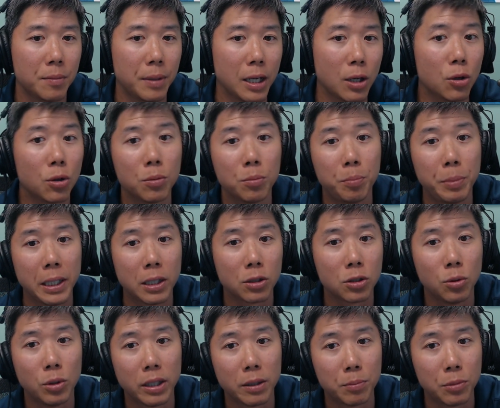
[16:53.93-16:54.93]
my own
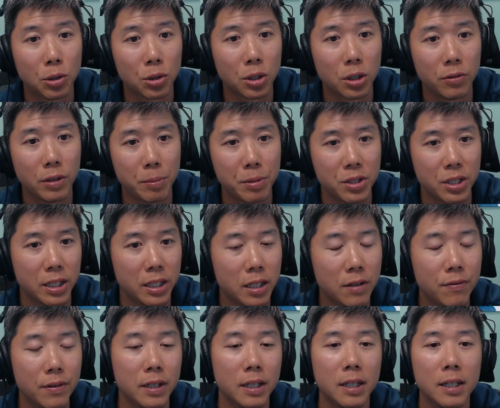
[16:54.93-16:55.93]
Pinnacle Wealth broker
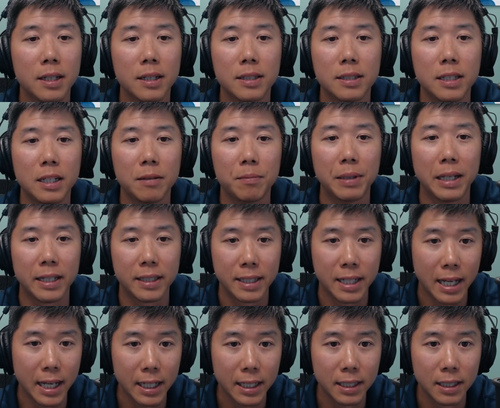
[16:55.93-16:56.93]
representative, Steve
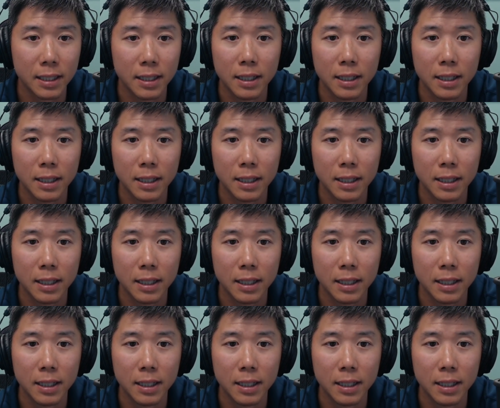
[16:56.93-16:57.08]
Blasiak.